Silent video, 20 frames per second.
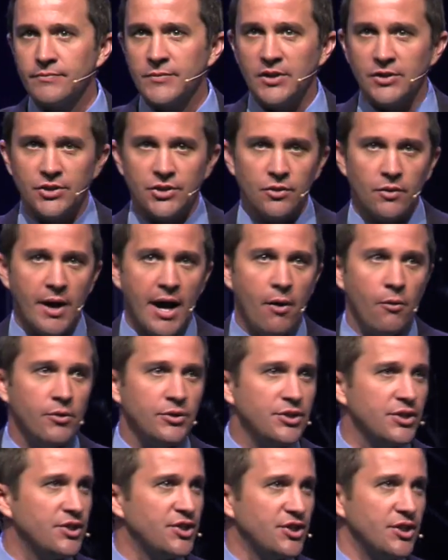And so I
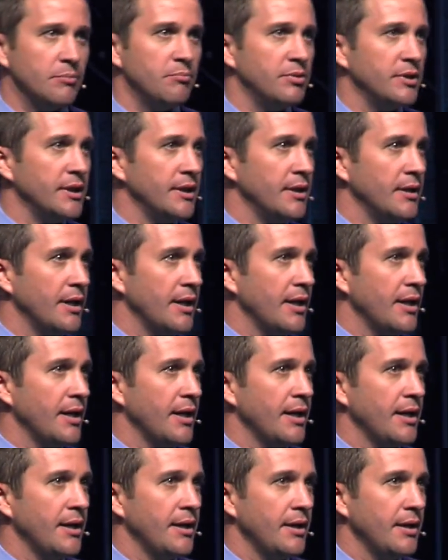would just simply
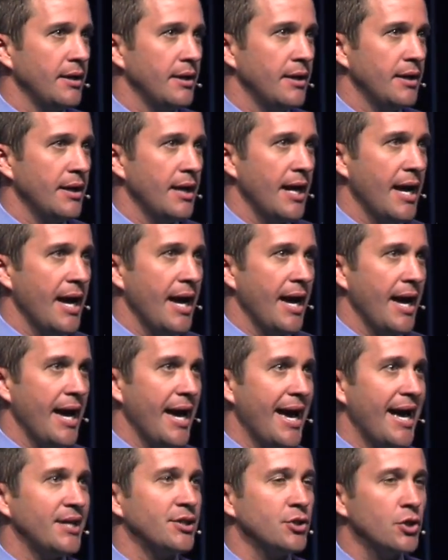
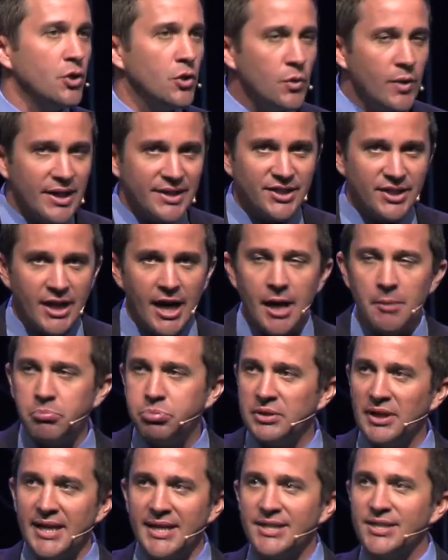ask, who has God
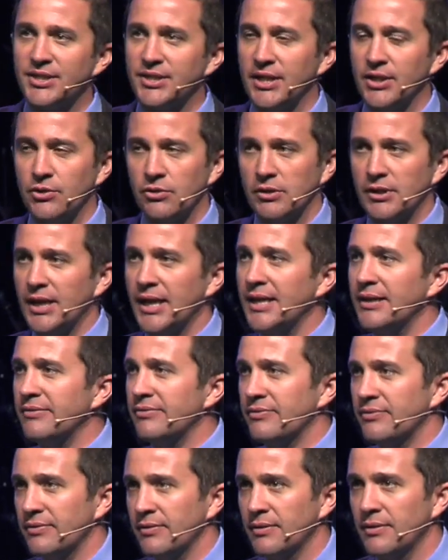placed in your
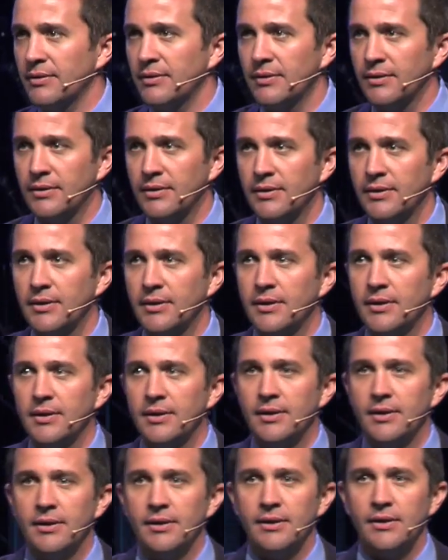life?
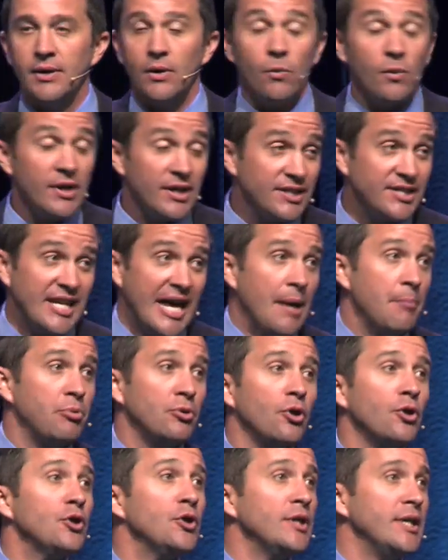And what
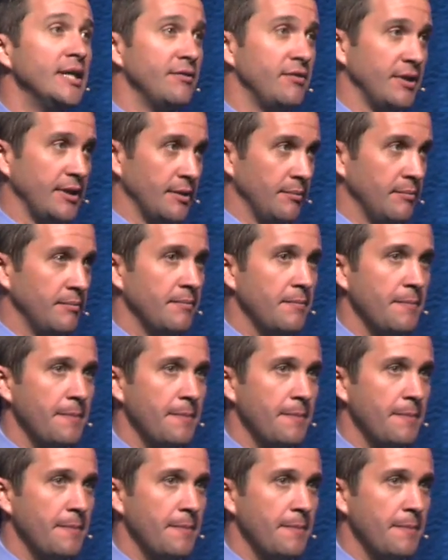example are you giving them?